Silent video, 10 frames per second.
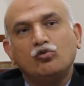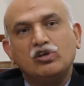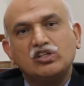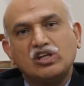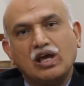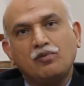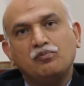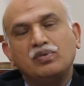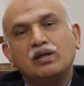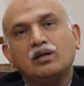which
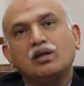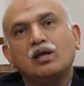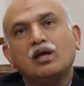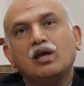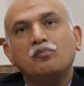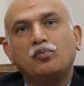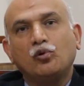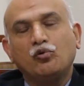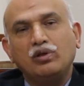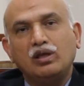have been
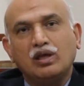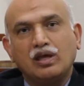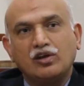improving